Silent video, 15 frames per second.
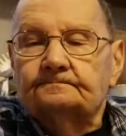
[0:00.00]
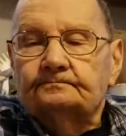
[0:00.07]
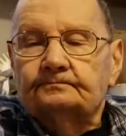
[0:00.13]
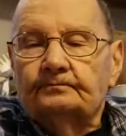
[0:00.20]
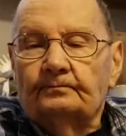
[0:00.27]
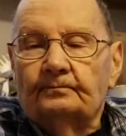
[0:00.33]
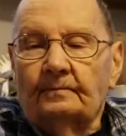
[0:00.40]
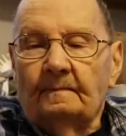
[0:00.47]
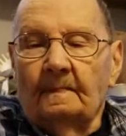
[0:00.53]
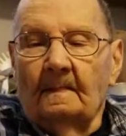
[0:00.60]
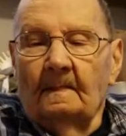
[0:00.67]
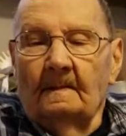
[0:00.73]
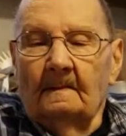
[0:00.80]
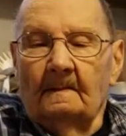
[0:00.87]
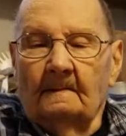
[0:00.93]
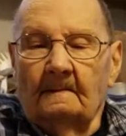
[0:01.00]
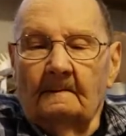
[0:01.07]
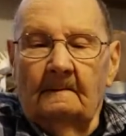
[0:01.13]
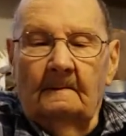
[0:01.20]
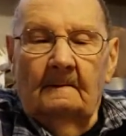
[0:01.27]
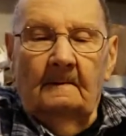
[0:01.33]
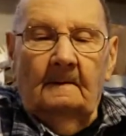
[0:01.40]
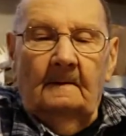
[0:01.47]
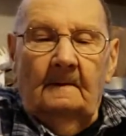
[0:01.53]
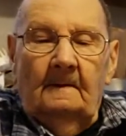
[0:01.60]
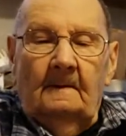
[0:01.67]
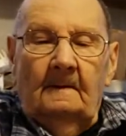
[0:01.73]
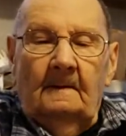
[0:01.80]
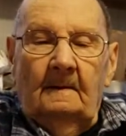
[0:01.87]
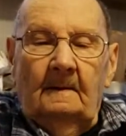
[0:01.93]

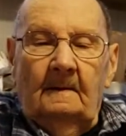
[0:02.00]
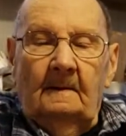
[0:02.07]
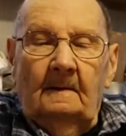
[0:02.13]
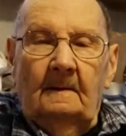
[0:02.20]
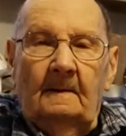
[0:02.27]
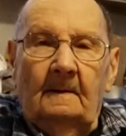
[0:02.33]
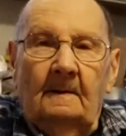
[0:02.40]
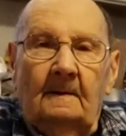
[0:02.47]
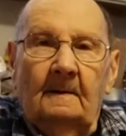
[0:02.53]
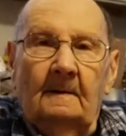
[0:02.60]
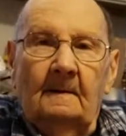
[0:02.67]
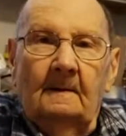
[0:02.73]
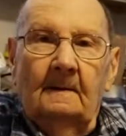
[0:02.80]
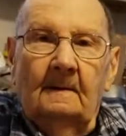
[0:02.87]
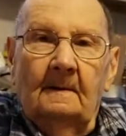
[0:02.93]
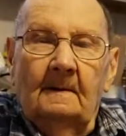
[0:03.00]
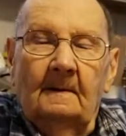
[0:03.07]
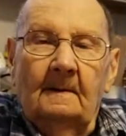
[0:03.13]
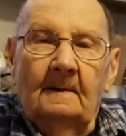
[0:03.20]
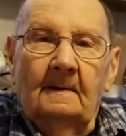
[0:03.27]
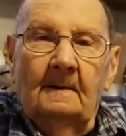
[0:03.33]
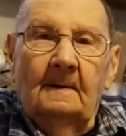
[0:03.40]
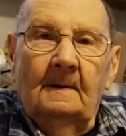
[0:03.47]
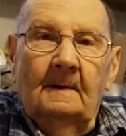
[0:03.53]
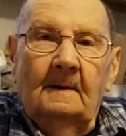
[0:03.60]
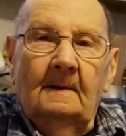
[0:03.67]
(silence)